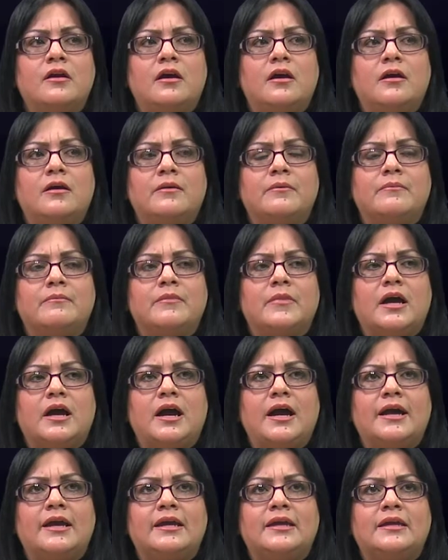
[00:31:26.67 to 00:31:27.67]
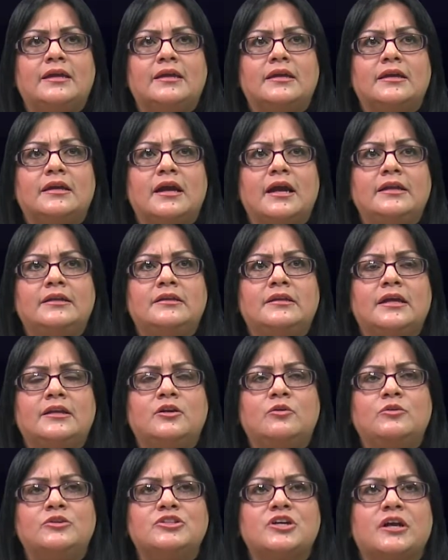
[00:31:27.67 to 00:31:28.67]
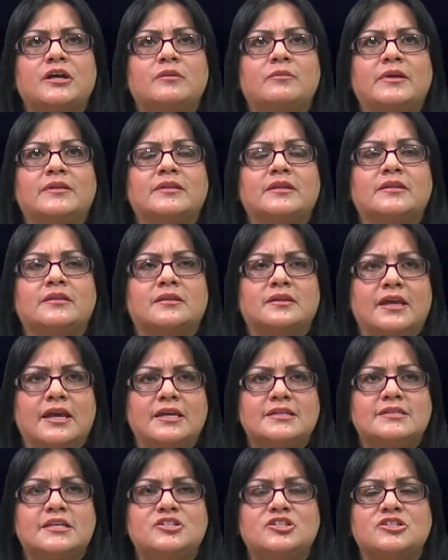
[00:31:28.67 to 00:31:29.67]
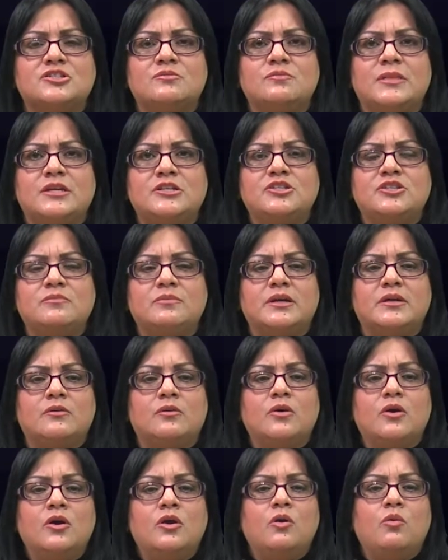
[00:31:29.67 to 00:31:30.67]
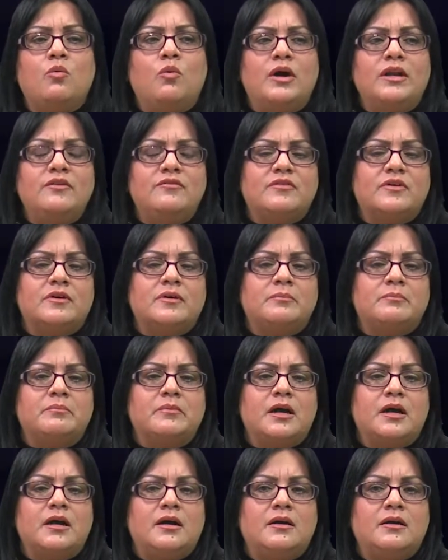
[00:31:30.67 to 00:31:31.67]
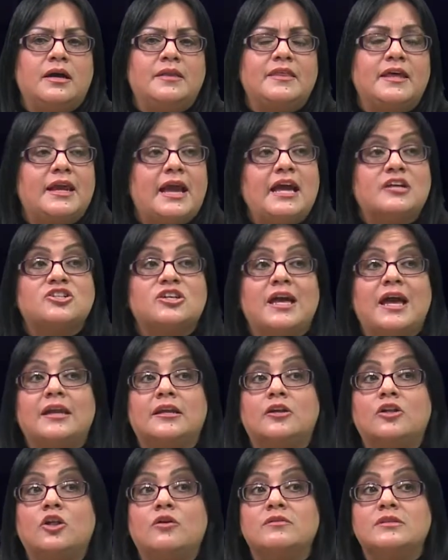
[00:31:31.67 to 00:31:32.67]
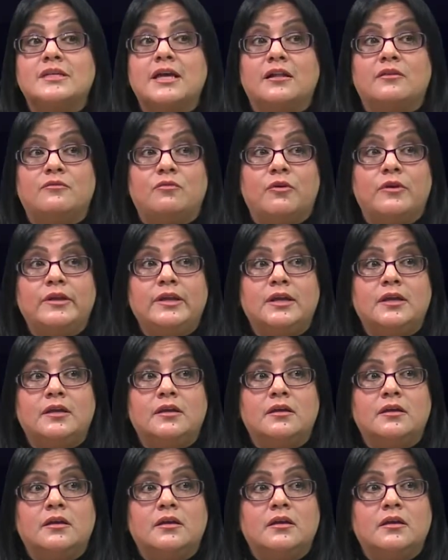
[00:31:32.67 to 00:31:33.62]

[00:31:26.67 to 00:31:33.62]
I know we're talking about the case I just mentioned, but one of them that I actually had in Clovis, California,